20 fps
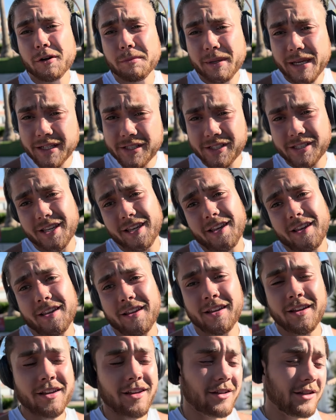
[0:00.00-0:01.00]
the beach ski.
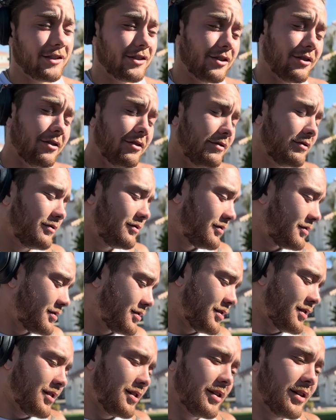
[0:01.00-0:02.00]
So
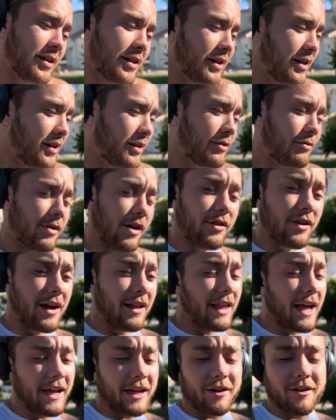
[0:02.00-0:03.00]
whether I
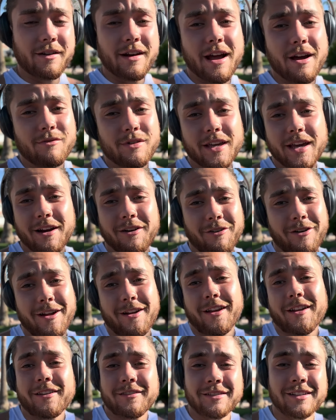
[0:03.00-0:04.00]
like it or not, we gotta
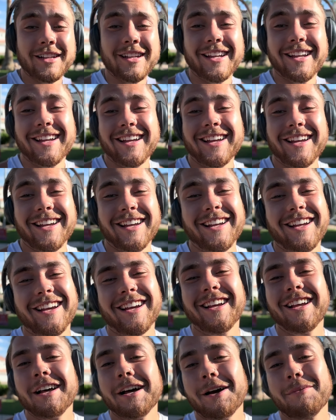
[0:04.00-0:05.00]
run.
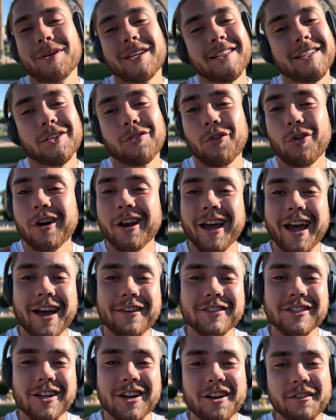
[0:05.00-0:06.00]
I'm gonna hit this 4.5
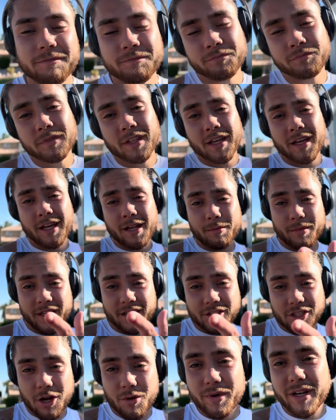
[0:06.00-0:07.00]
skirt and I'm gonna
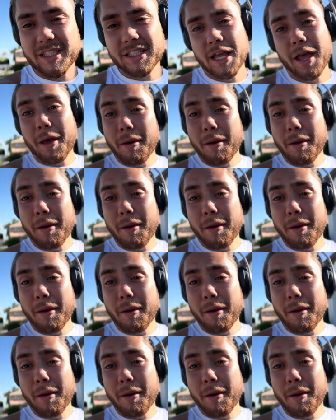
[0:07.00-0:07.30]
hit y'all when it's